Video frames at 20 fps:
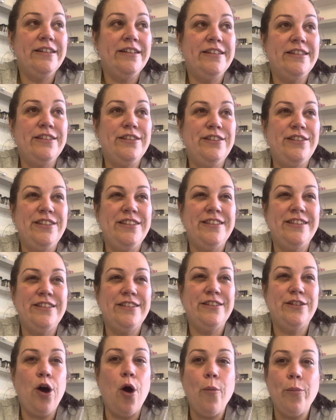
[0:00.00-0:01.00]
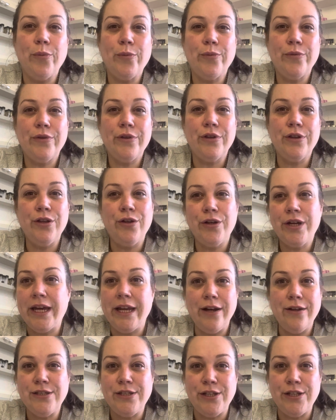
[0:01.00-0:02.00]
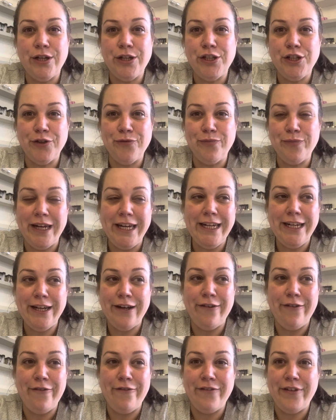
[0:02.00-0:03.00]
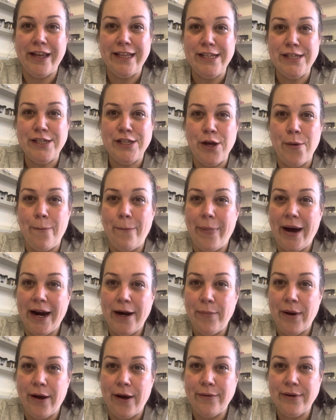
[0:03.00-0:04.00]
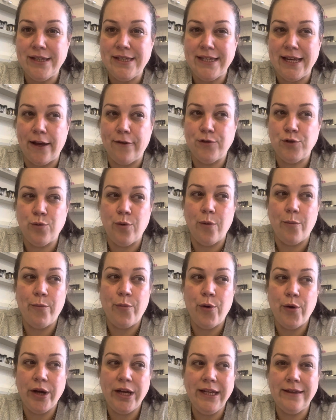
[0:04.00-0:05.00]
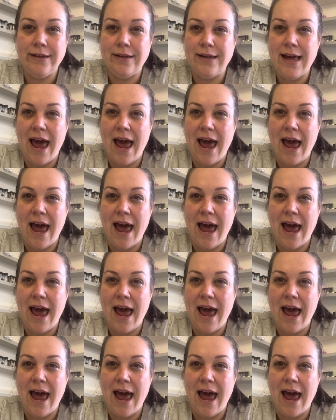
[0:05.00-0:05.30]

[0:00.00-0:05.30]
just to stop looking on social media and feeling so bad about yourself to a point that